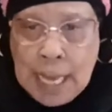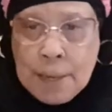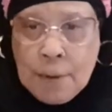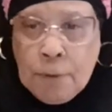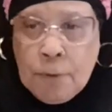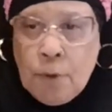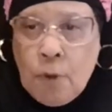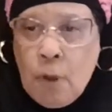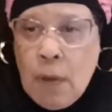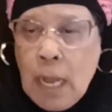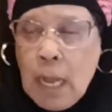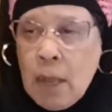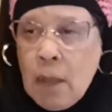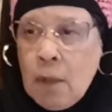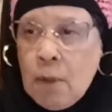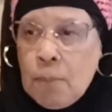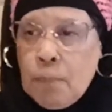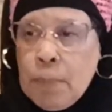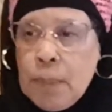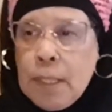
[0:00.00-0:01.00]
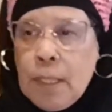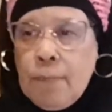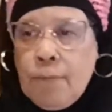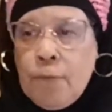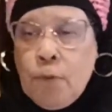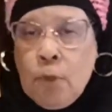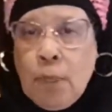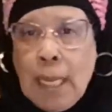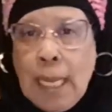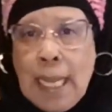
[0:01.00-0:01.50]
don't know how many
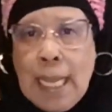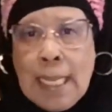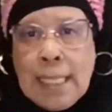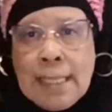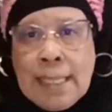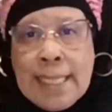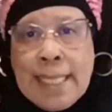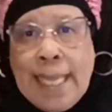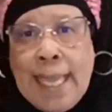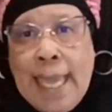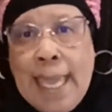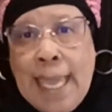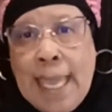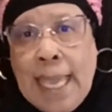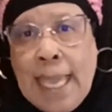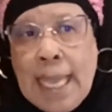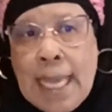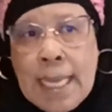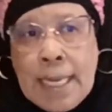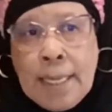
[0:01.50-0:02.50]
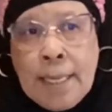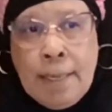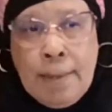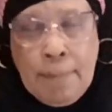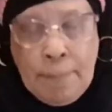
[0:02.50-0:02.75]
of you guys can,